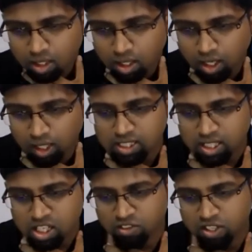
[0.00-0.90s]
Are these
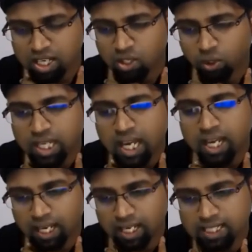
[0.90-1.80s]
sections we taken already?
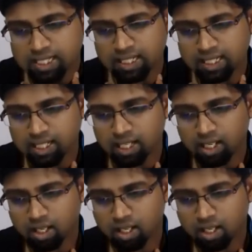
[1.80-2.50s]
Yeah. It's like that. Yeah.